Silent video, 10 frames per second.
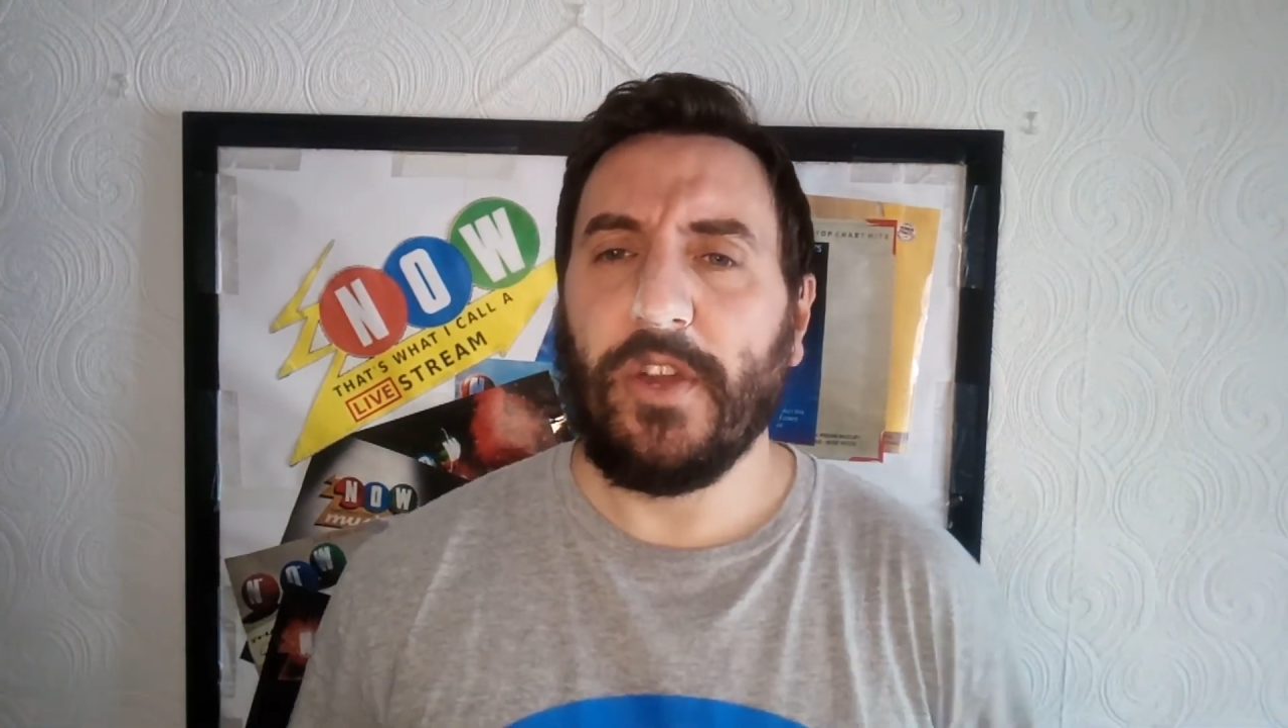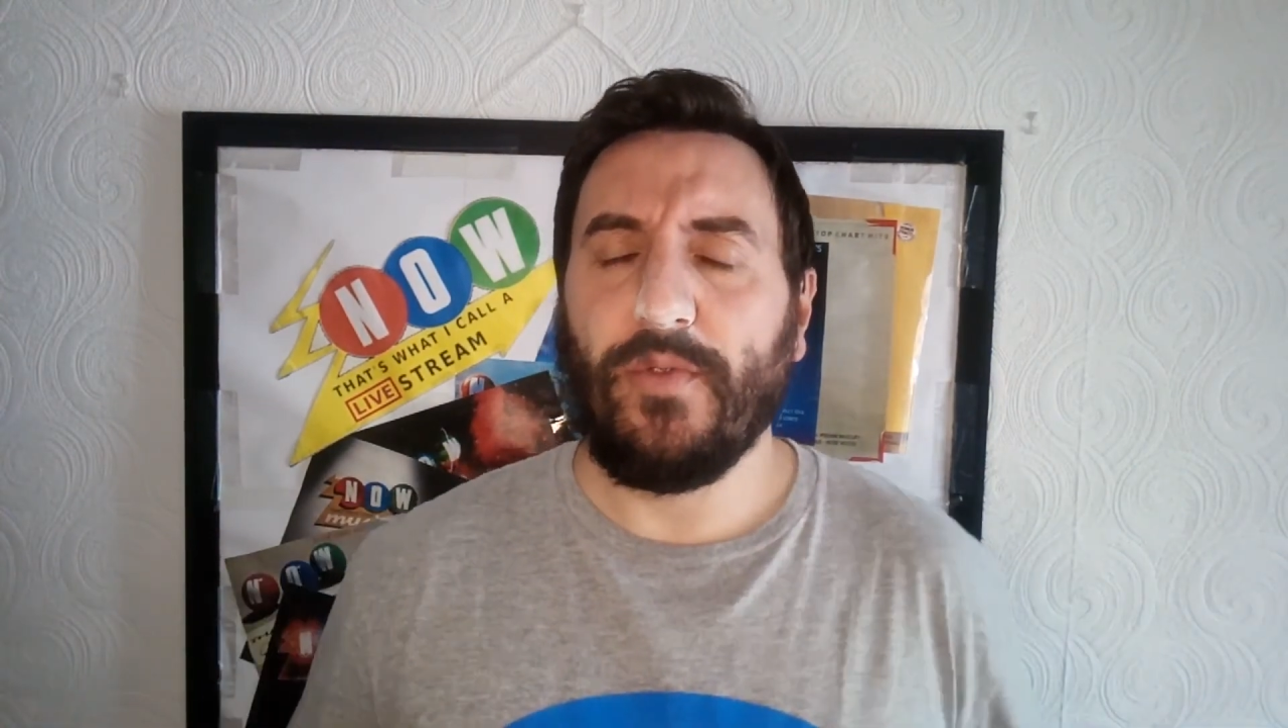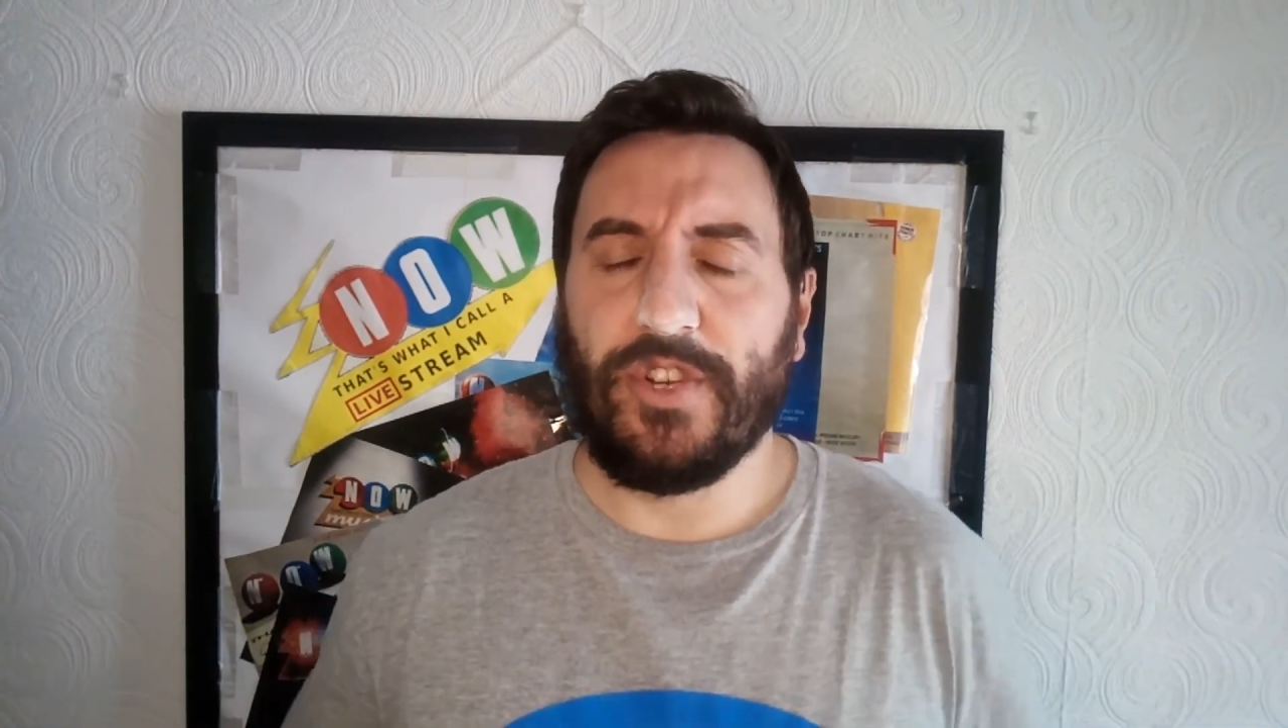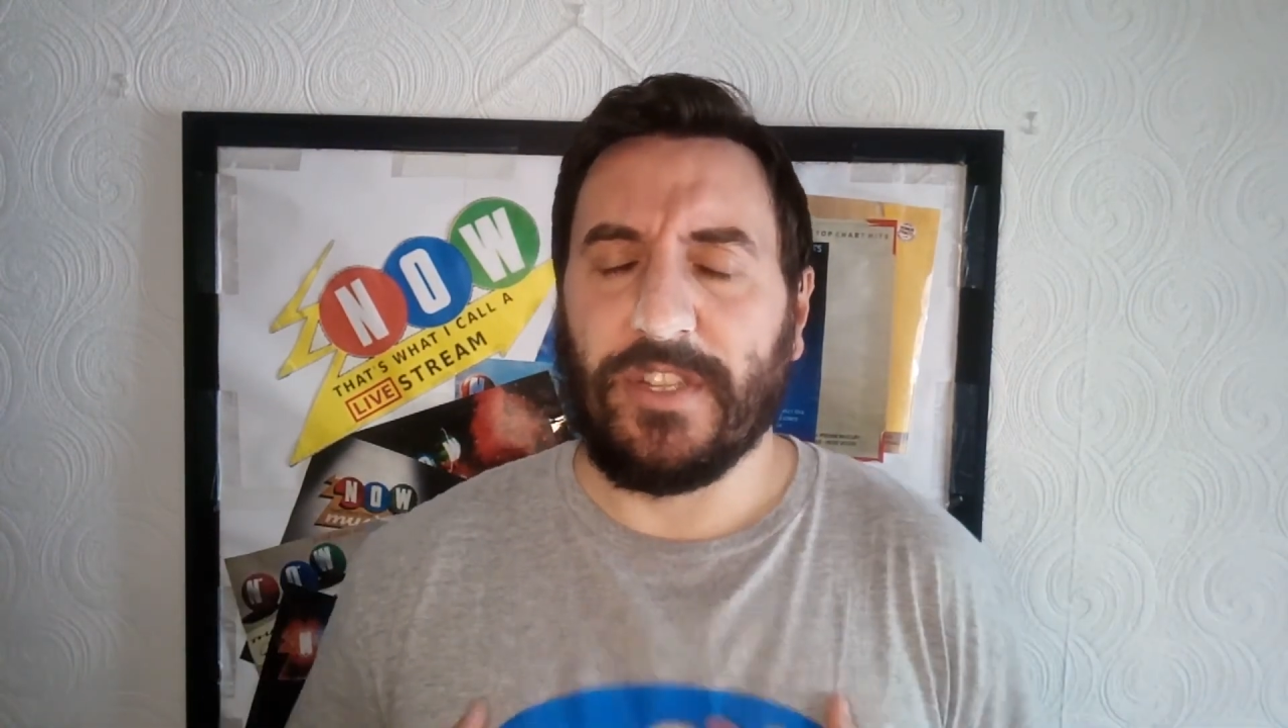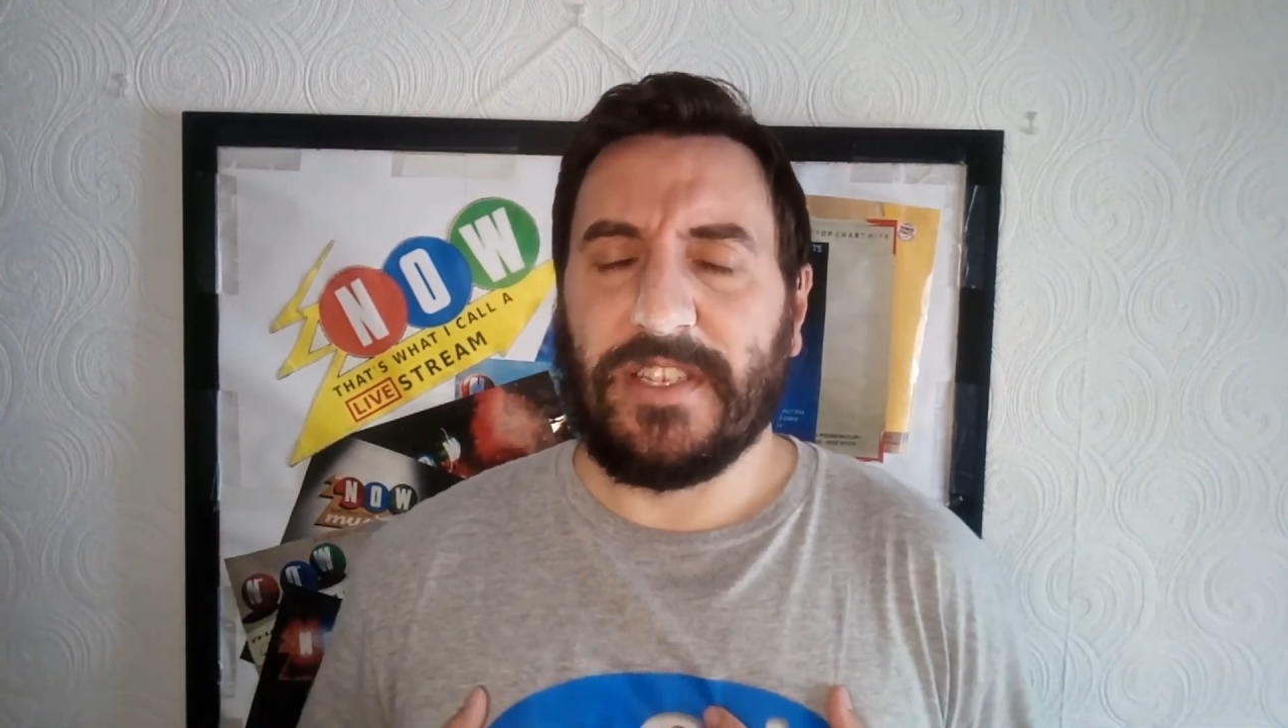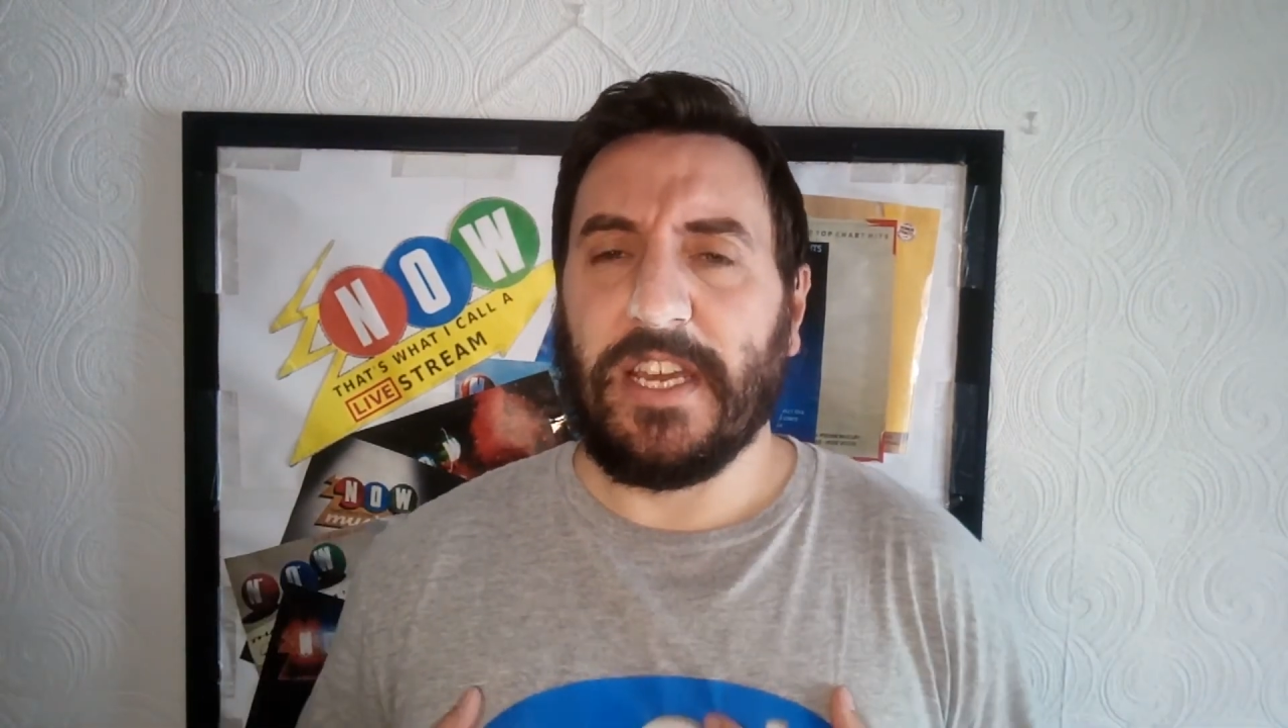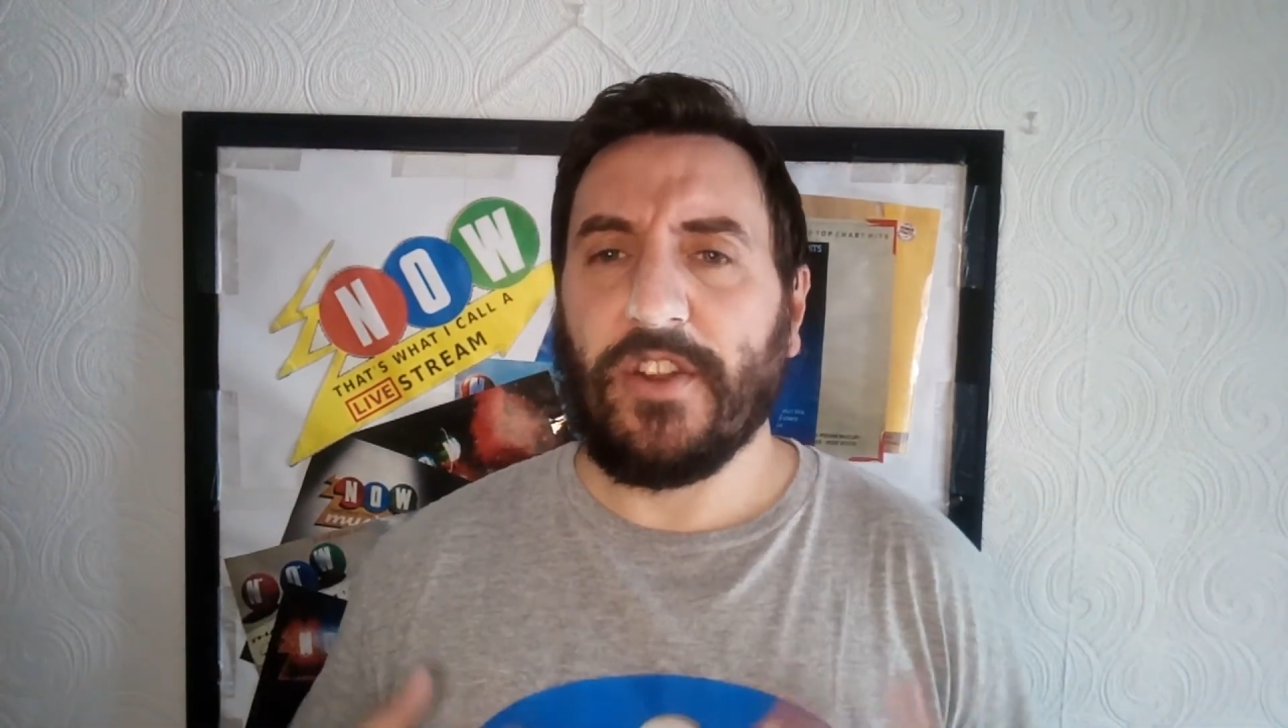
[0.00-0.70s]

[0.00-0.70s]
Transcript: should say it?